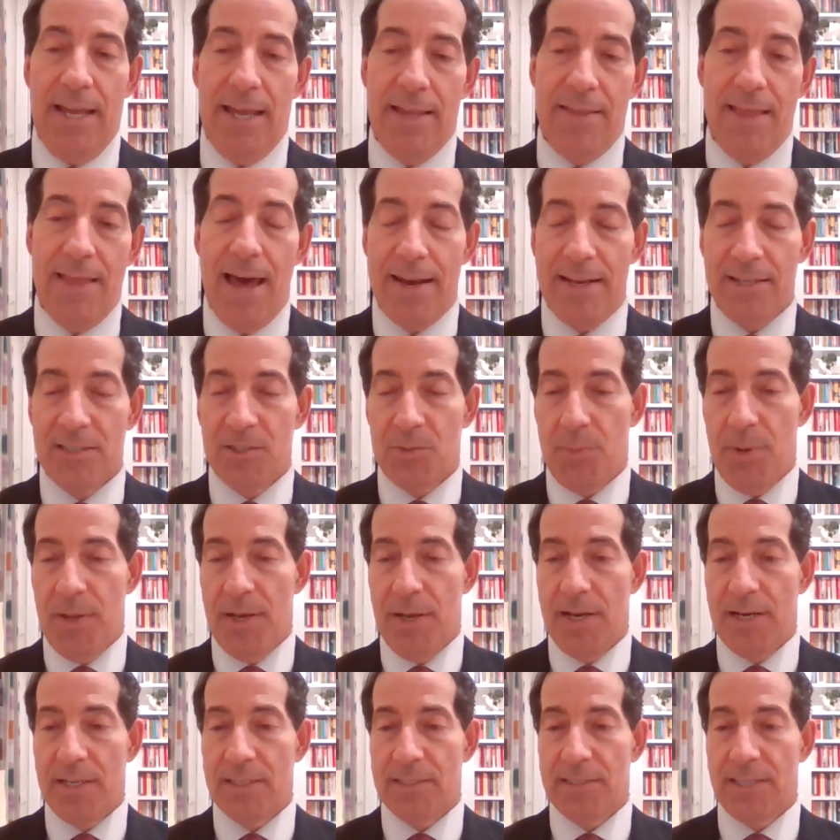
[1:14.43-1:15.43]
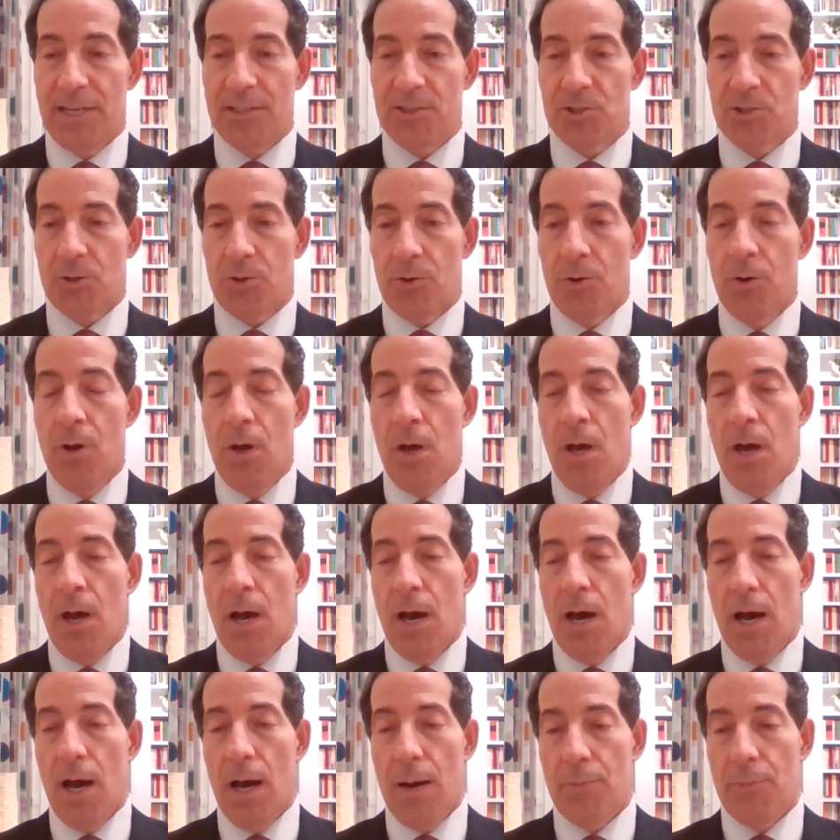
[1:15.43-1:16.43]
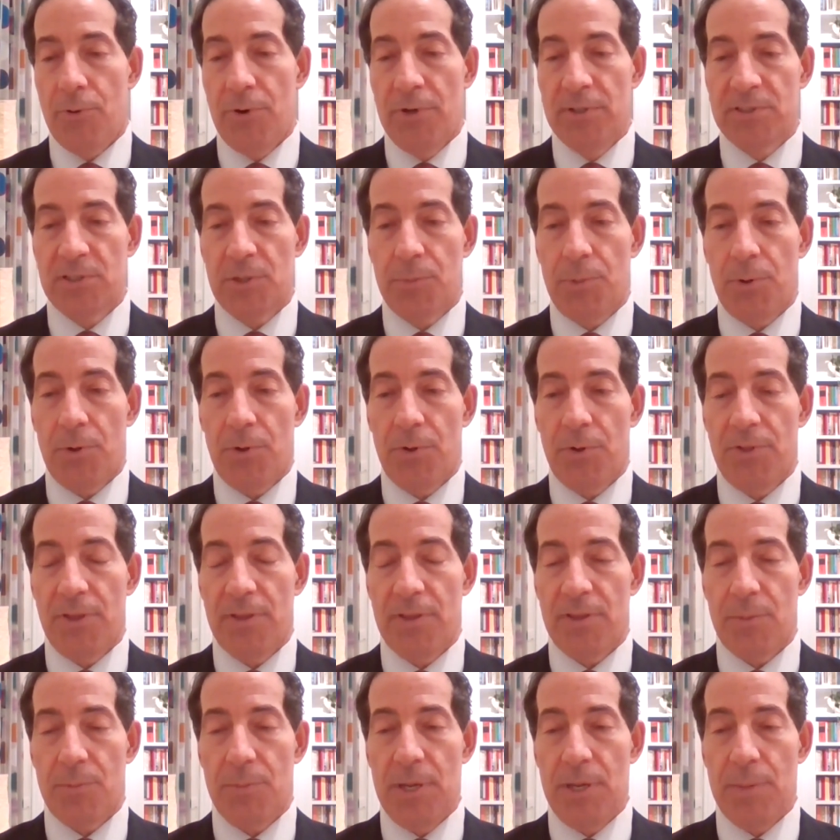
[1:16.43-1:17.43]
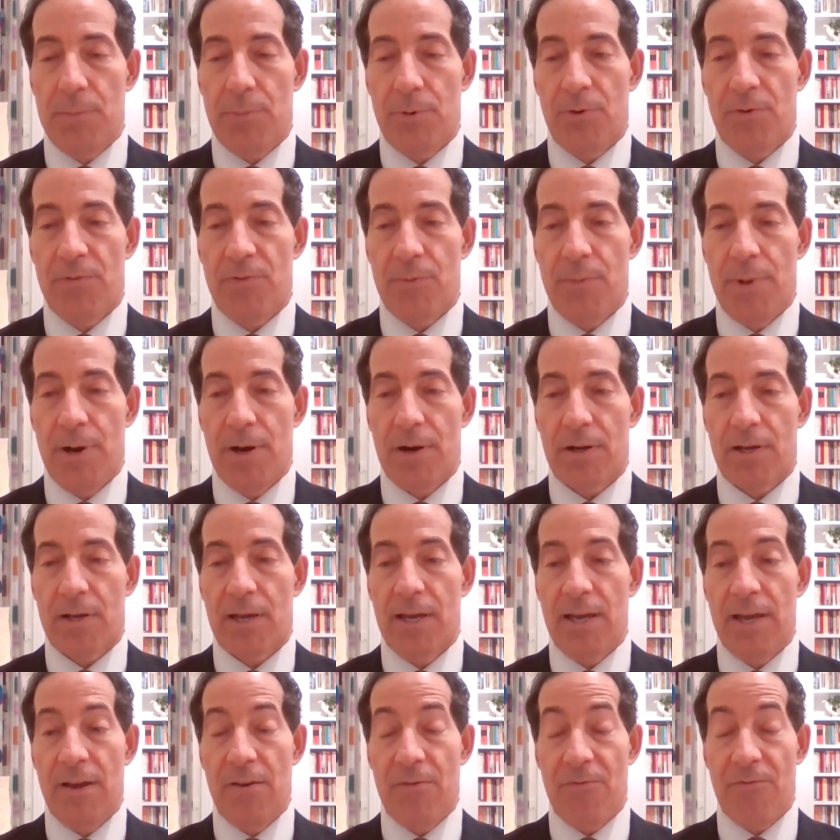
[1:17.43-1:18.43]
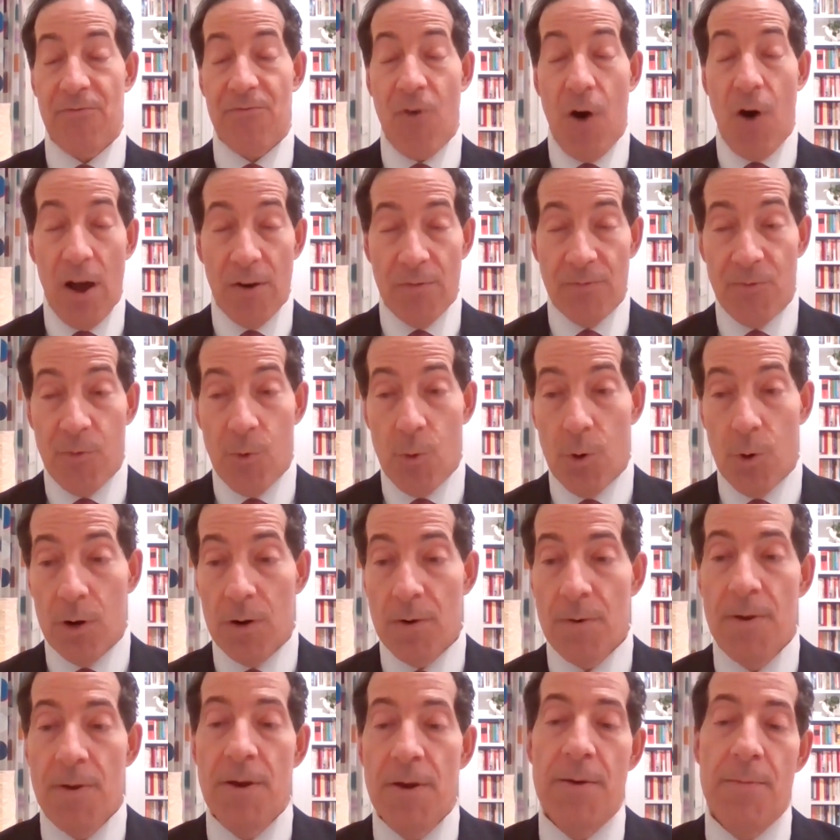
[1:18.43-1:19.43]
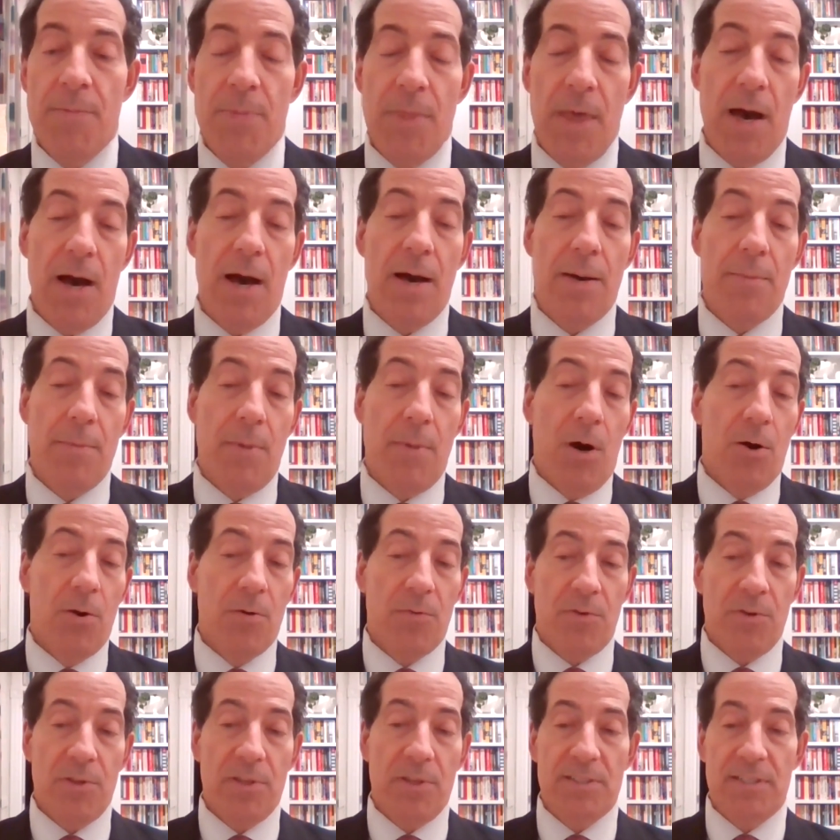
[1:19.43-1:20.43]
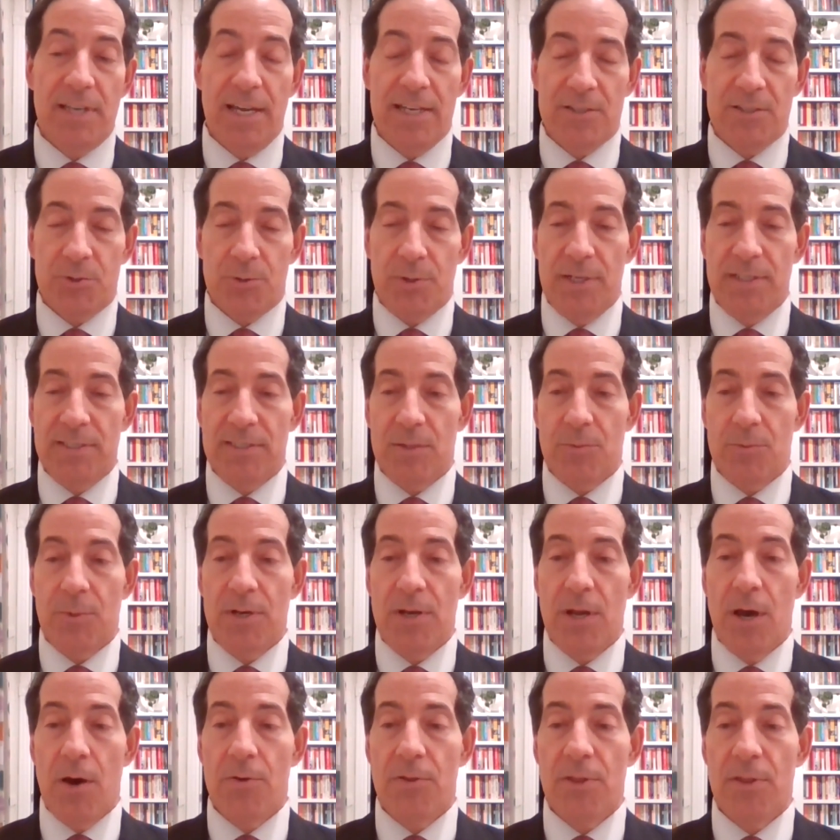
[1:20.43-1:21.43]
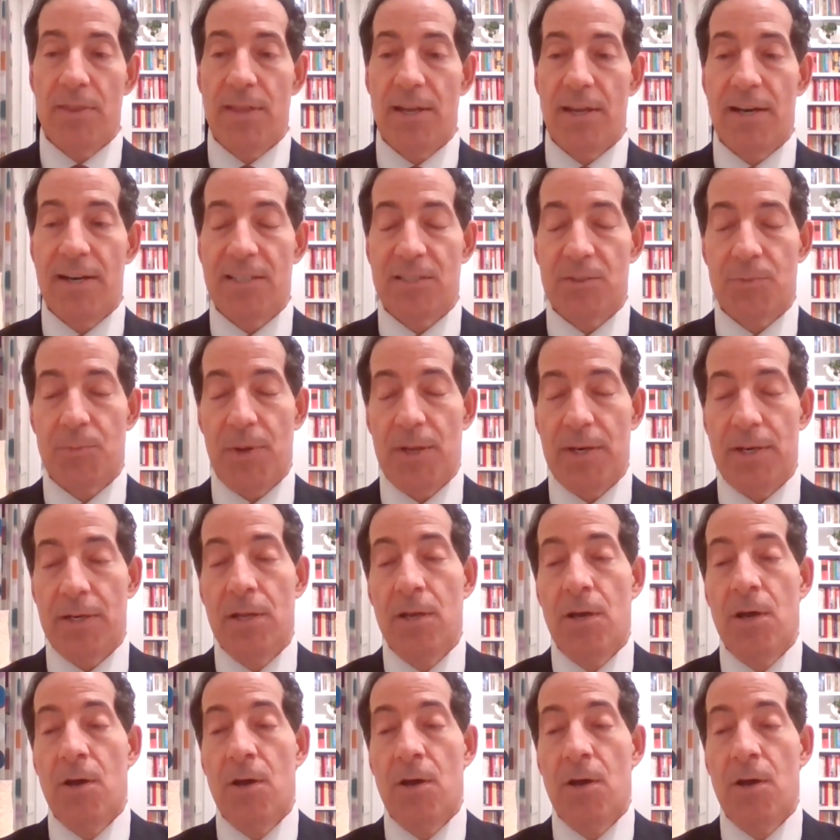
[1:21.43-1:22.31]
And that has been an essential principle that the people of America have fought for over the centuries. And we know that it has been